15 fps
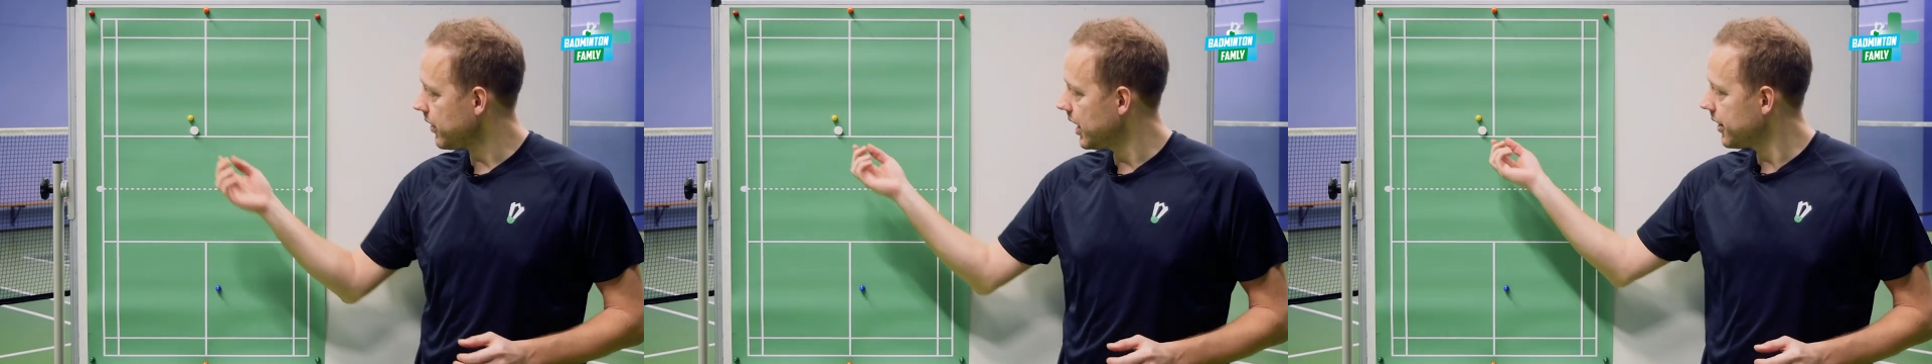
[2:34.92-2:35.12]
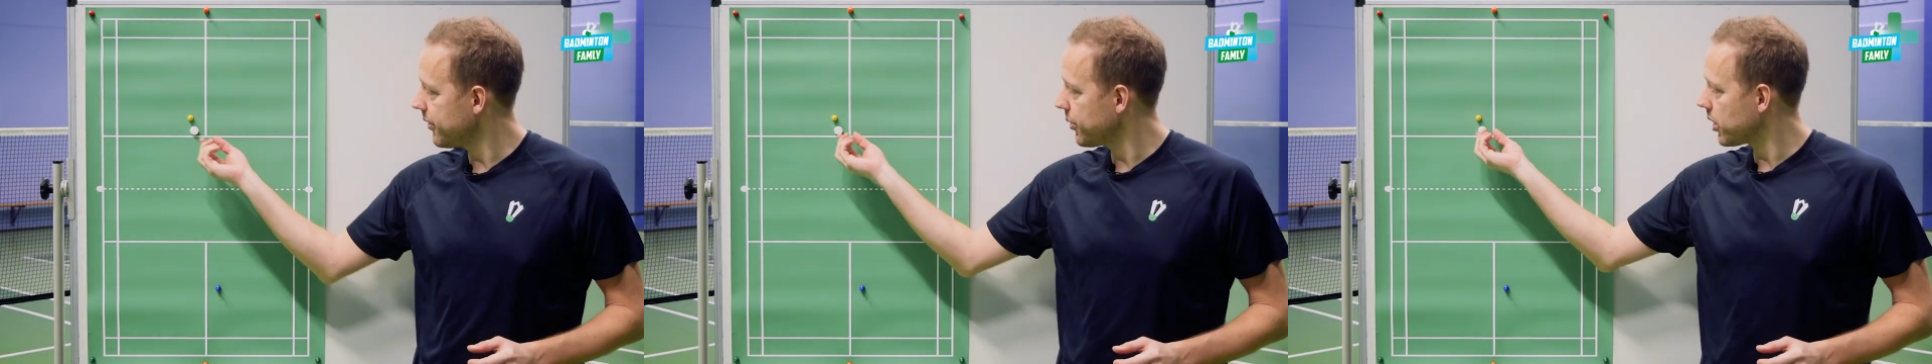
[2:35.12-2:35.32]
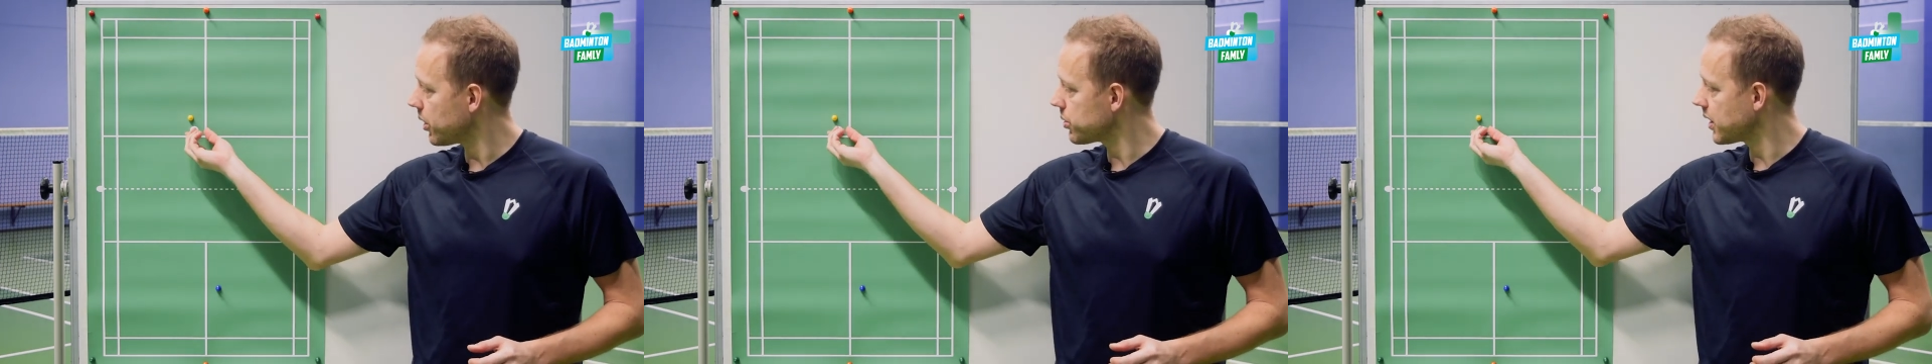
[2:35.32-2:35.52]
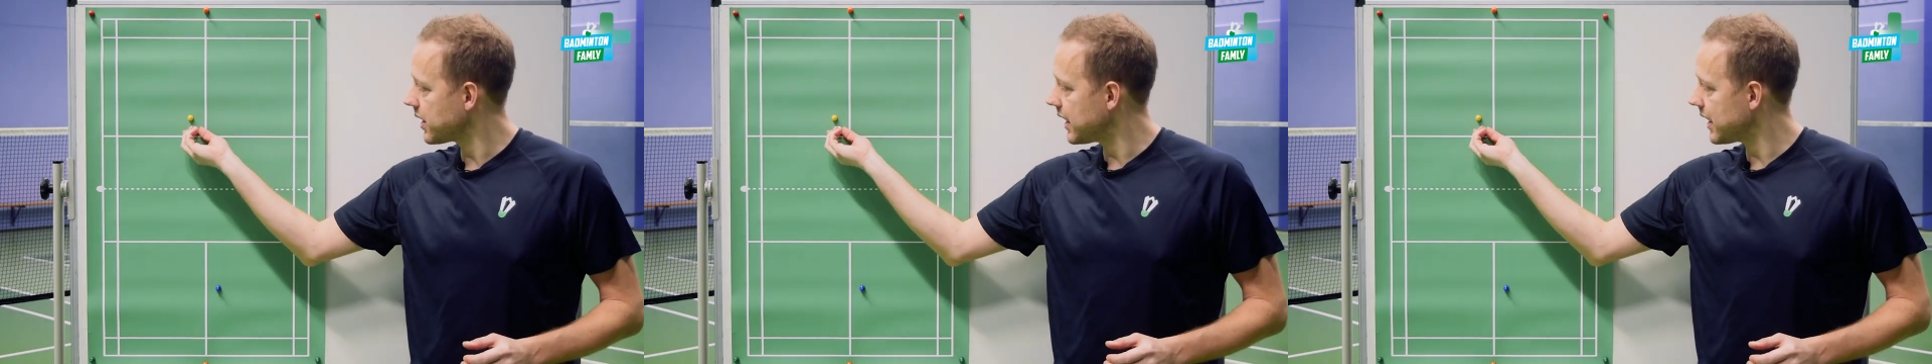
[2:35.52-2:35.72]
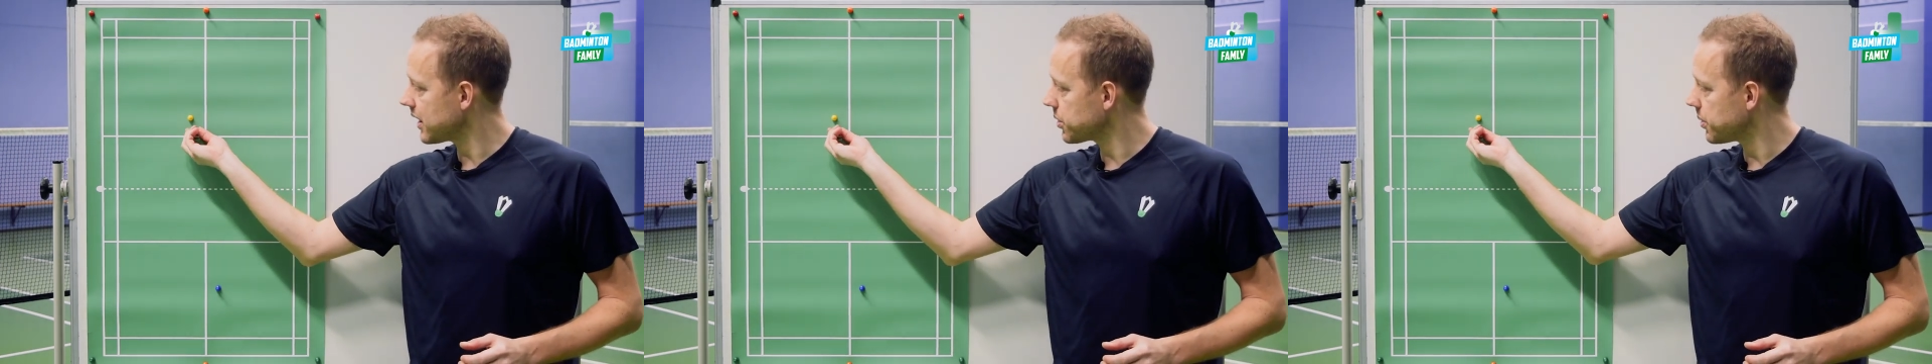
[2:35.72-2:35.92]
If we go to the
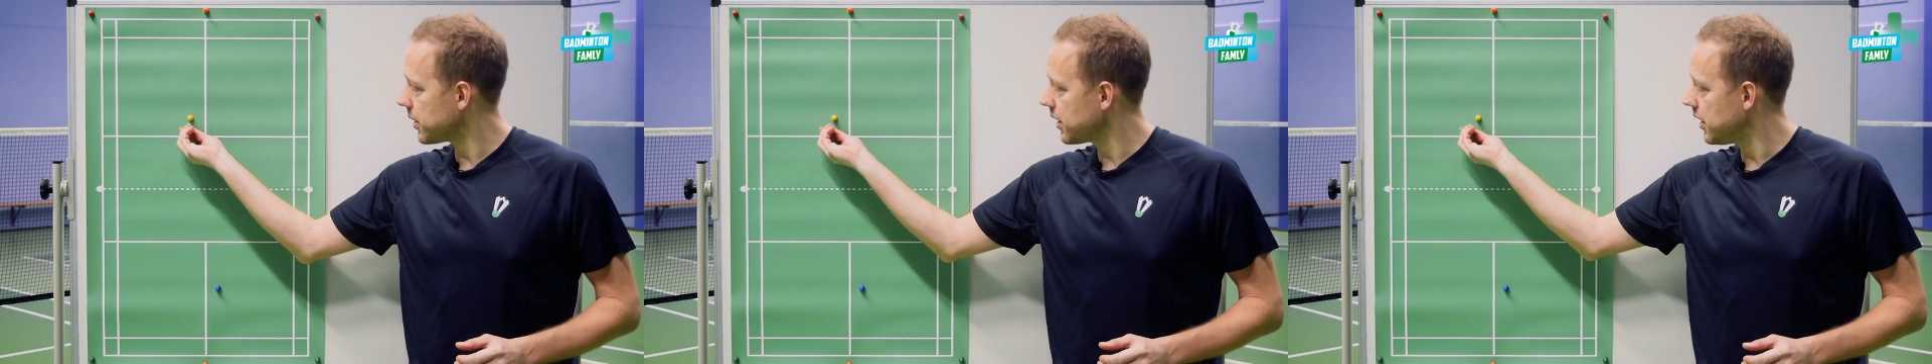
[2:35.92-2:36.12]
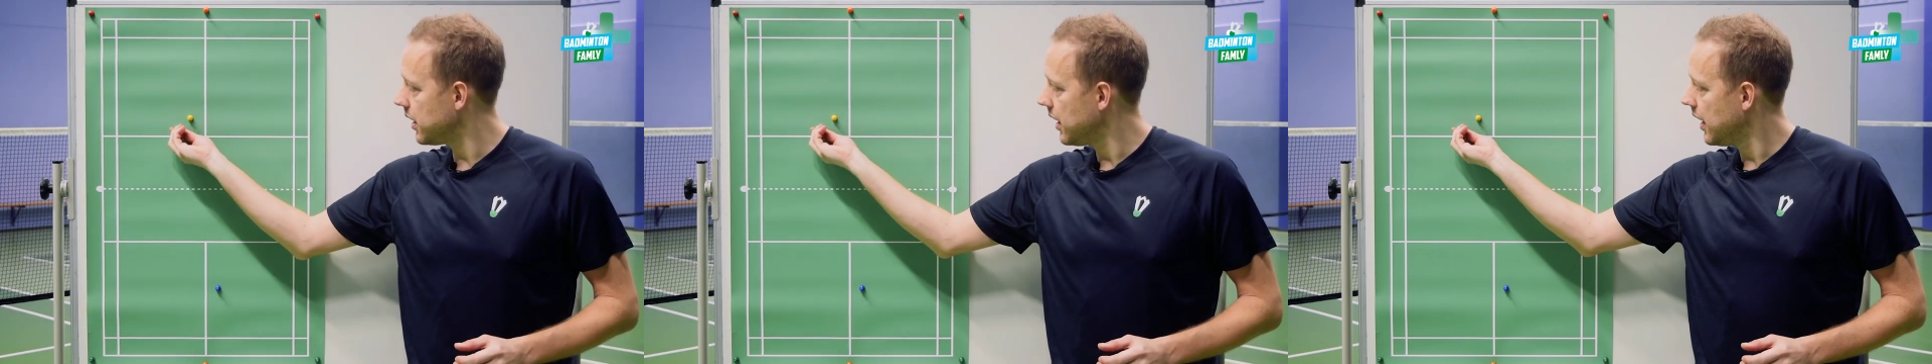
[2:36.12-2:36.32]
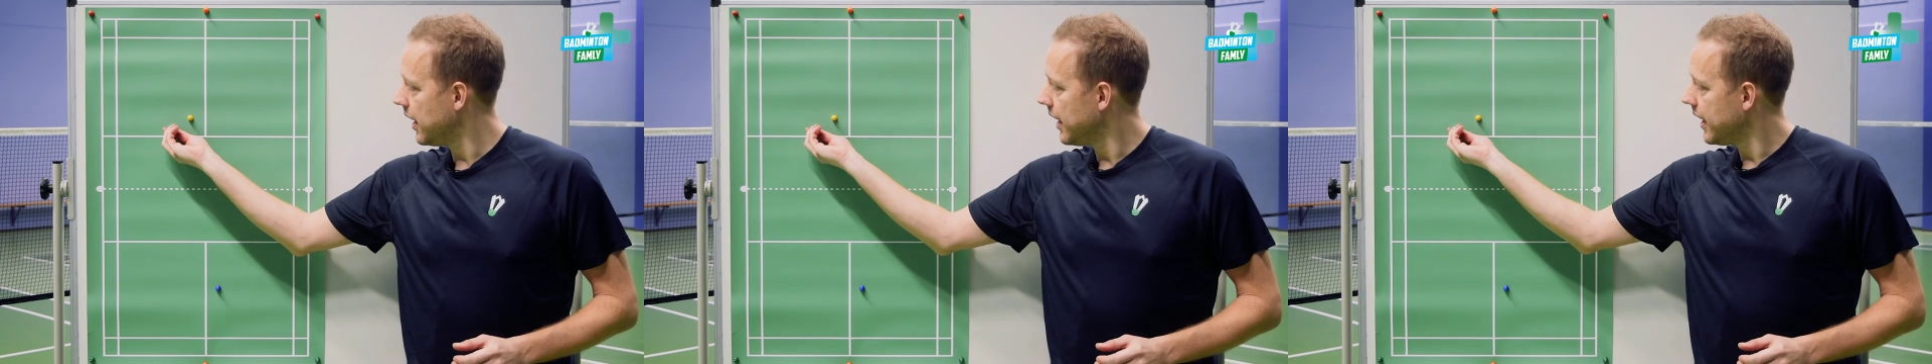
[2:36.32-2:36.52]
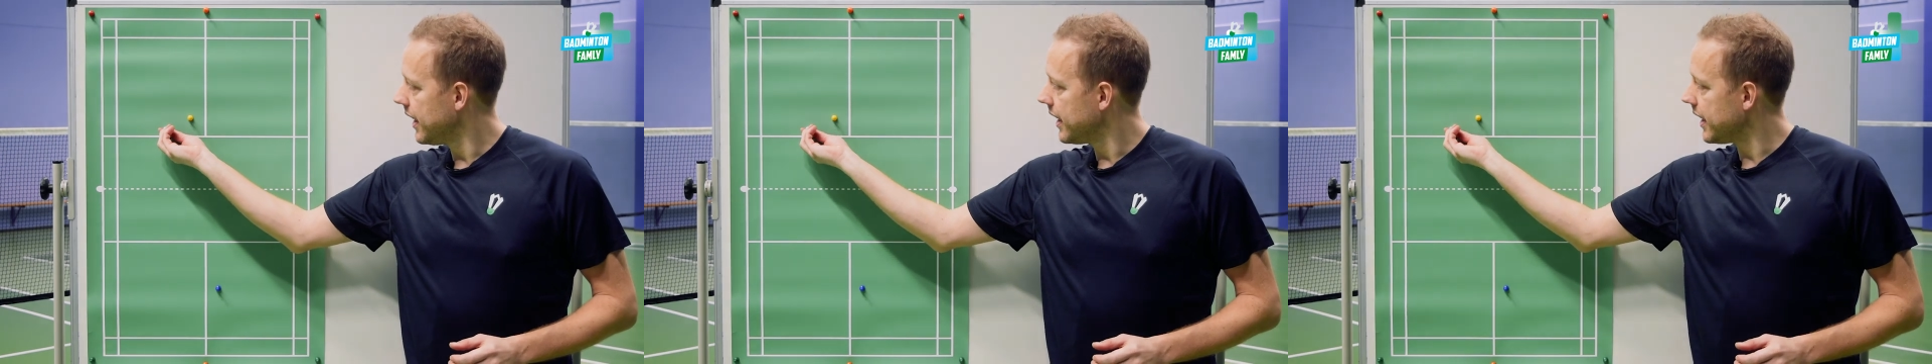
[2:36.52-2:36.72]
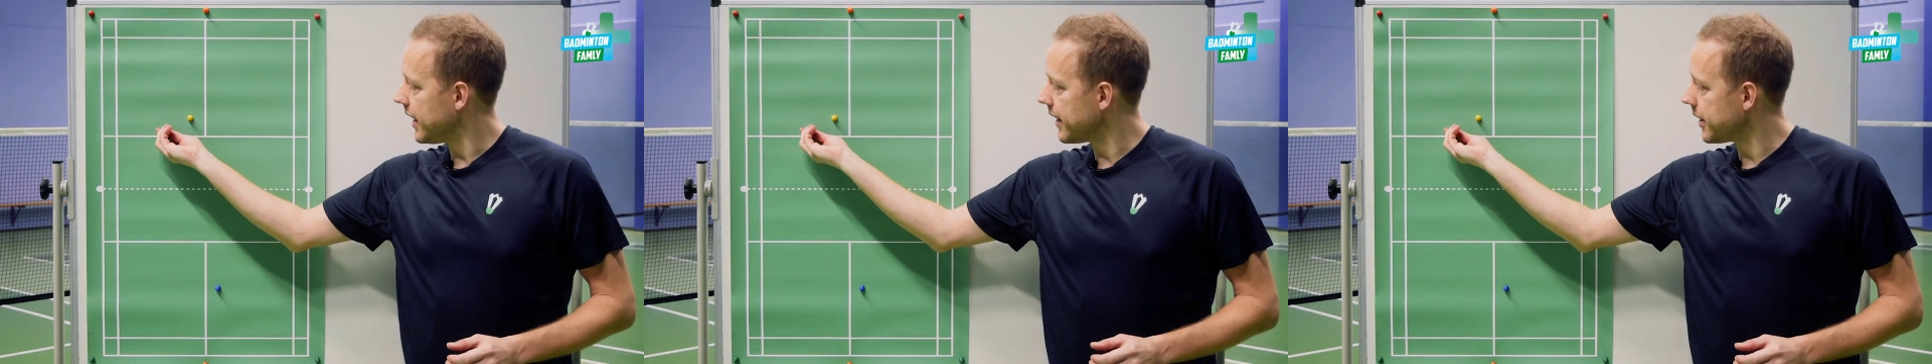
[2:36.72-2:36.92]
next one,
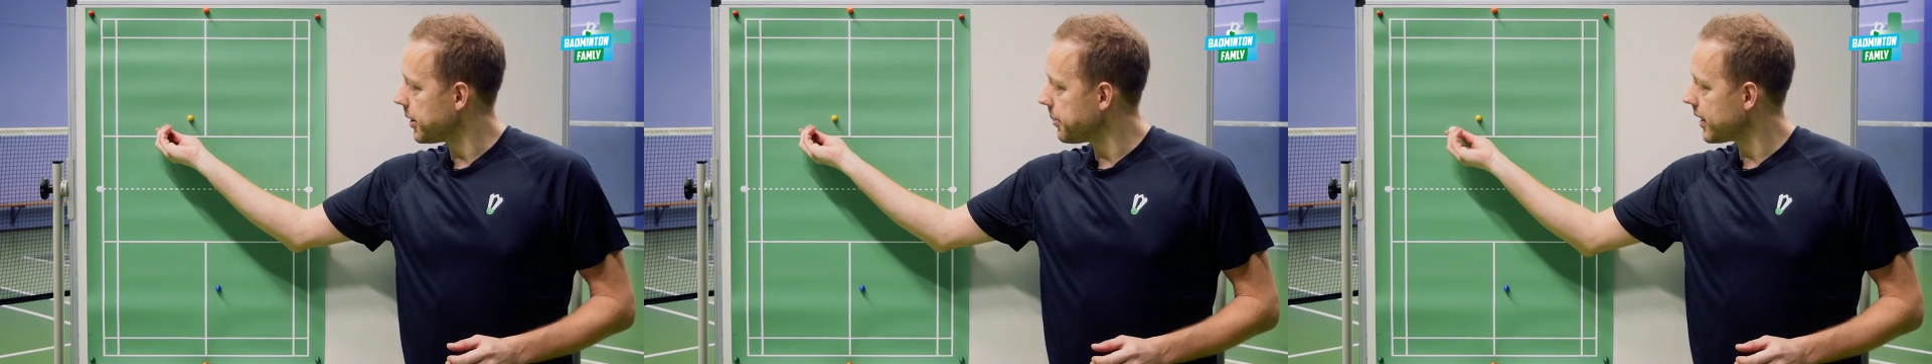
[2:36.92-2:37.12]
in the